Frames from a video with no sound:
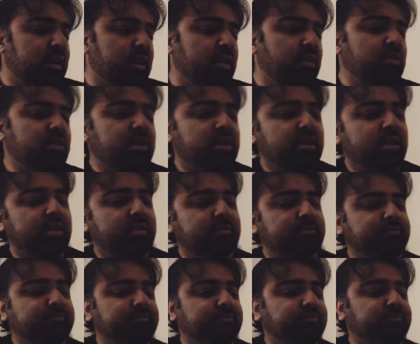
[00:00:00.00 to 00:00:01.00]
out
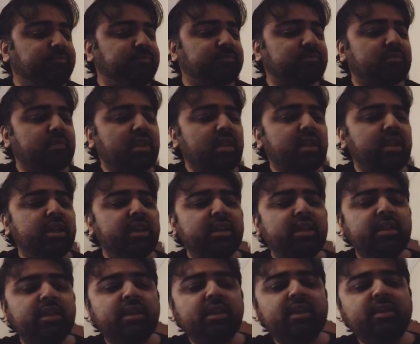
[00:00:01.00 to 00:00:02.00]

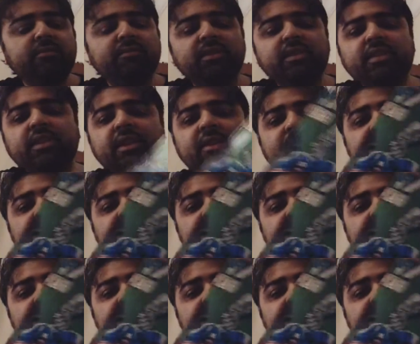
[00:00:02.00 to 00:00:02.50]
with the